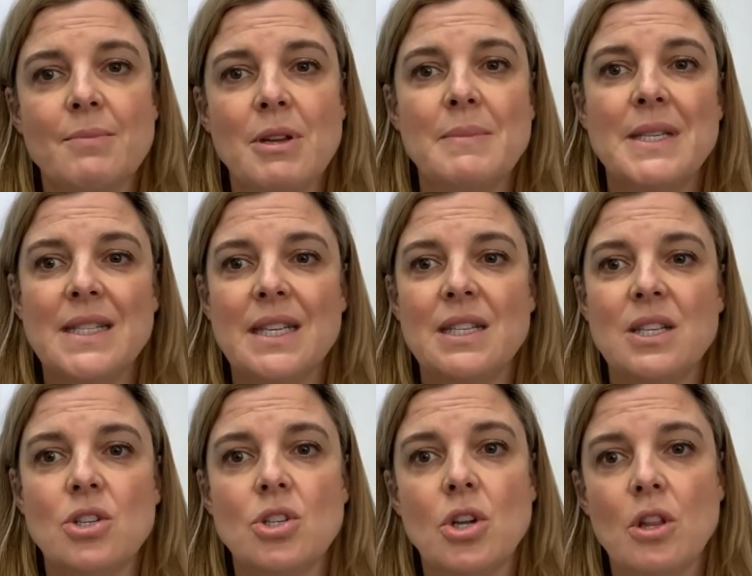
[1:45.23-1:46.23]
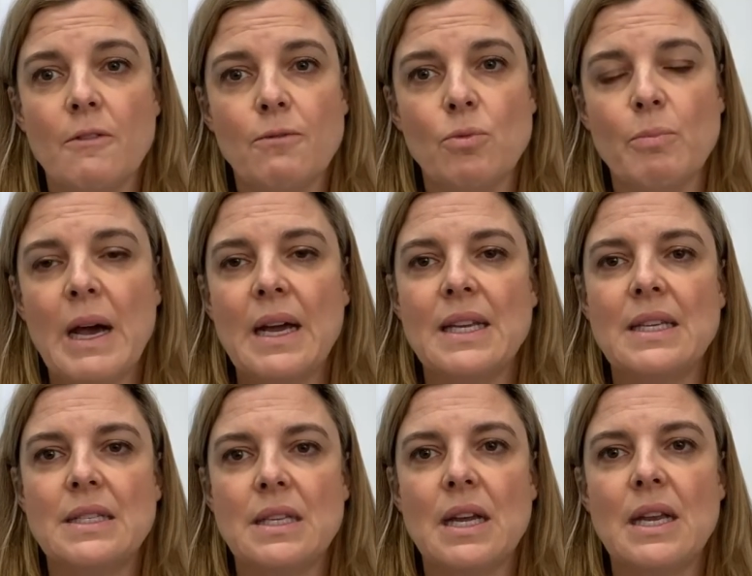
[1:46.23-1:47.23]
sometimes it's easier to turn the foot part
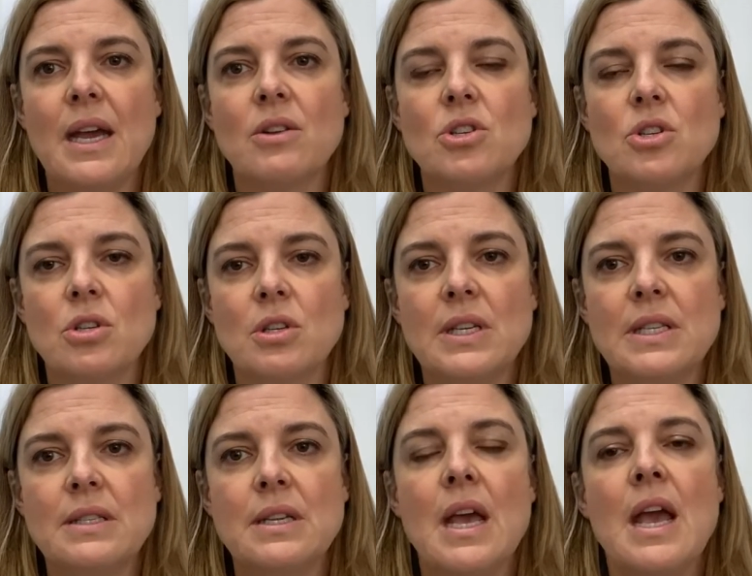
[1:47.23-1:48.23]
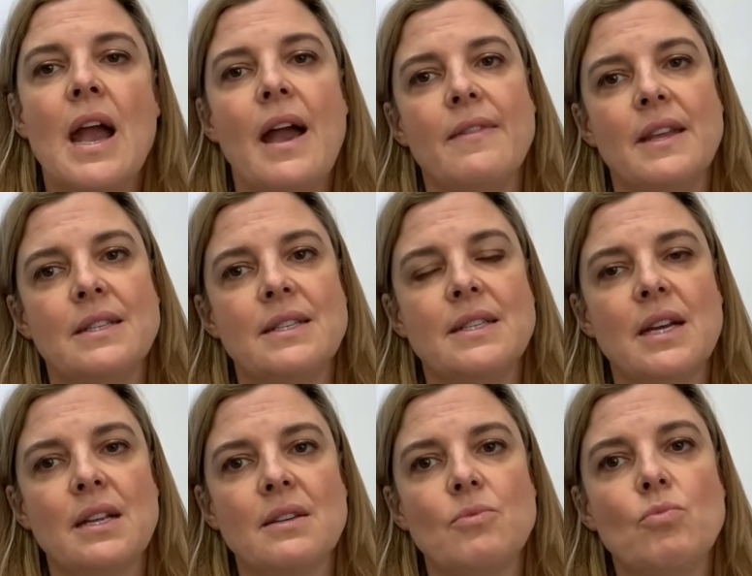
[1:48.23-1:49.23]
inside out to do this, and then
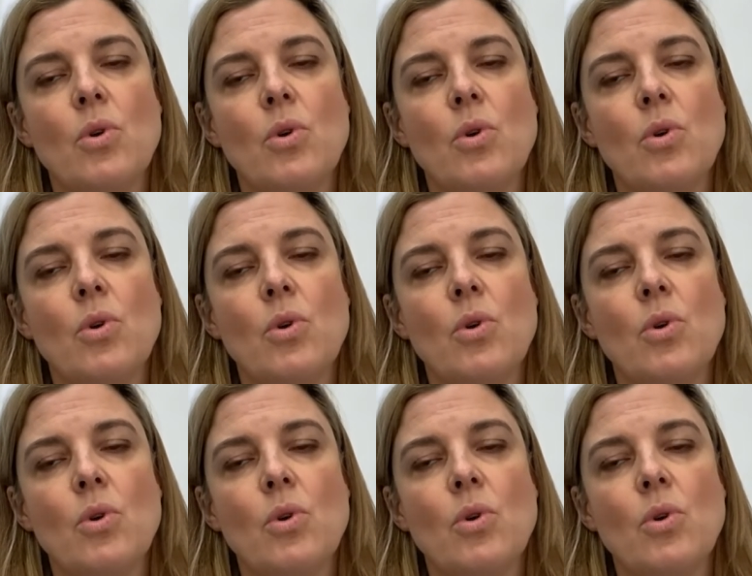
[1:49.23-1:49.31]
start